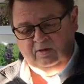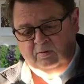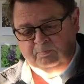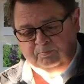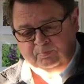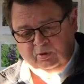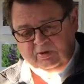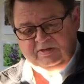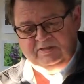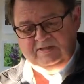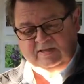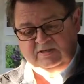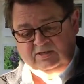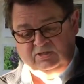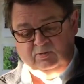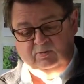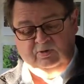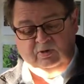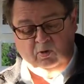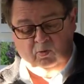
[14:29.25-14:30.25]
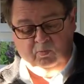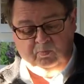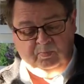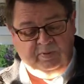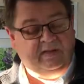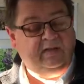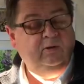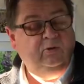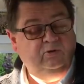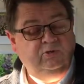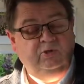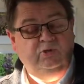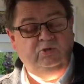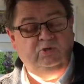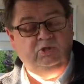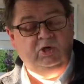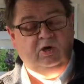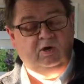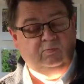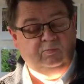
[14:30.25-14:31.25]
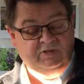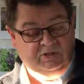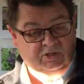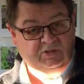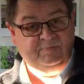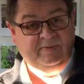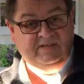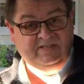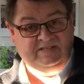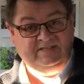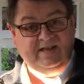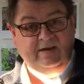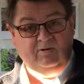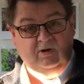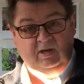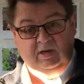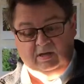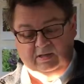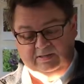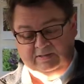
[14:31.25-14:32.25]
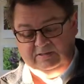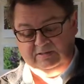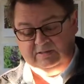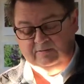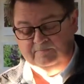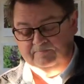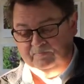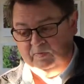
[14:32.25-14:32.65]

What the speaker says: and put it into an old pickle onion jar which has been sterilised.